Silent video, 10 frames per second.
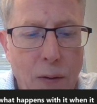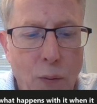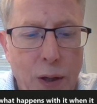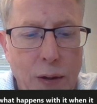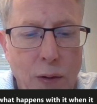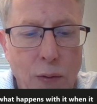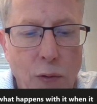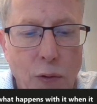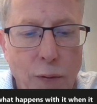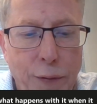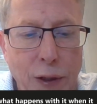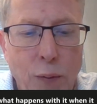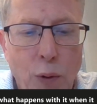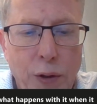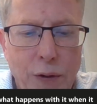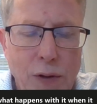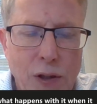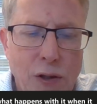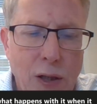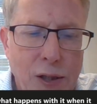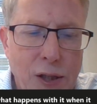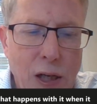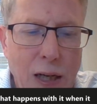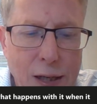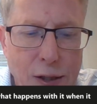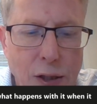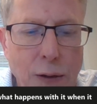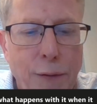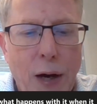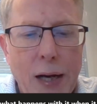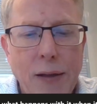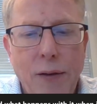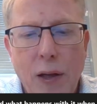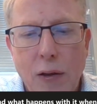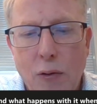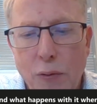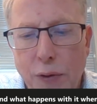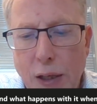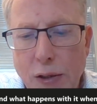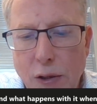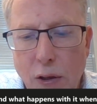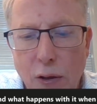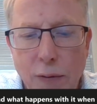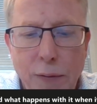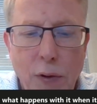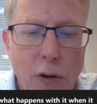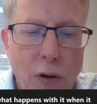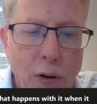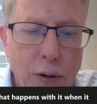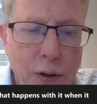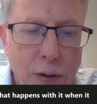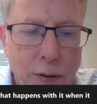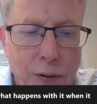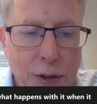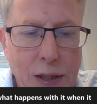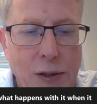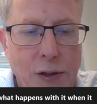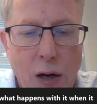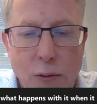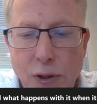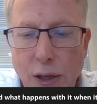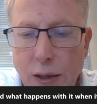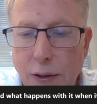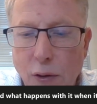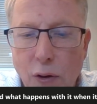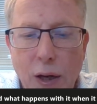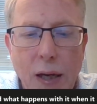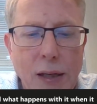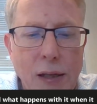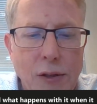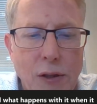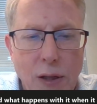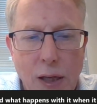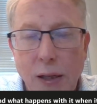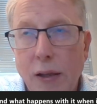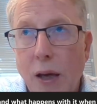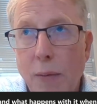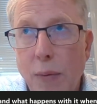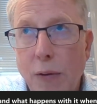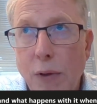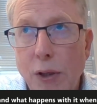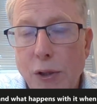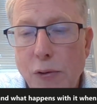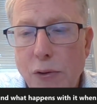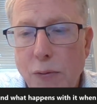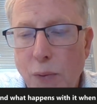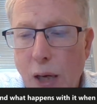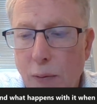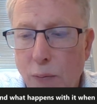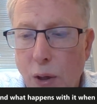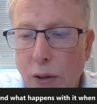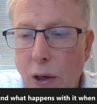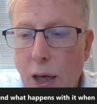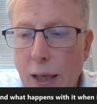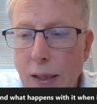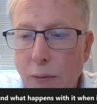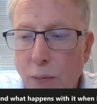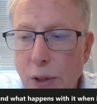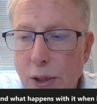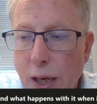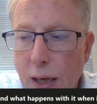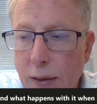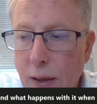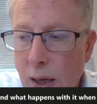the feed water is, let's say, less defined and contains a lot of other things outside the organics, then it can be reduced. We had one client which had